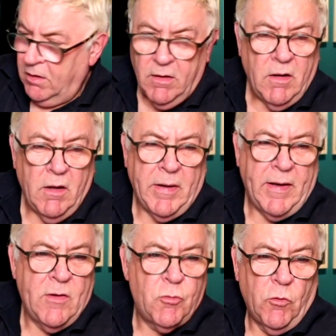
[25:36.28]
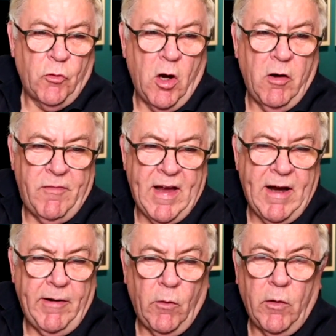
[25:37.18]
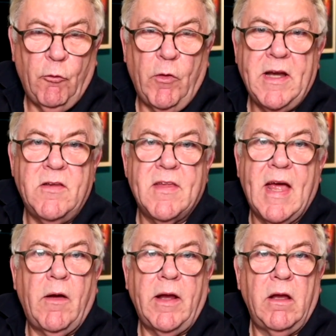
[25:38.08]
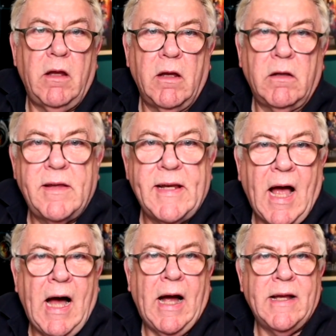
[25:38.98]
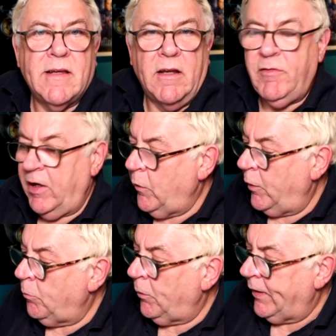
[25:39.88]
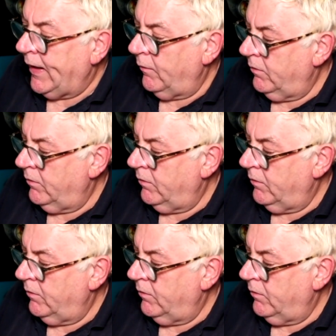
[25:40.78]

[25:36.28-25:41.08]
I mean, this one's got a vario that reads out your height and if you're going up or down.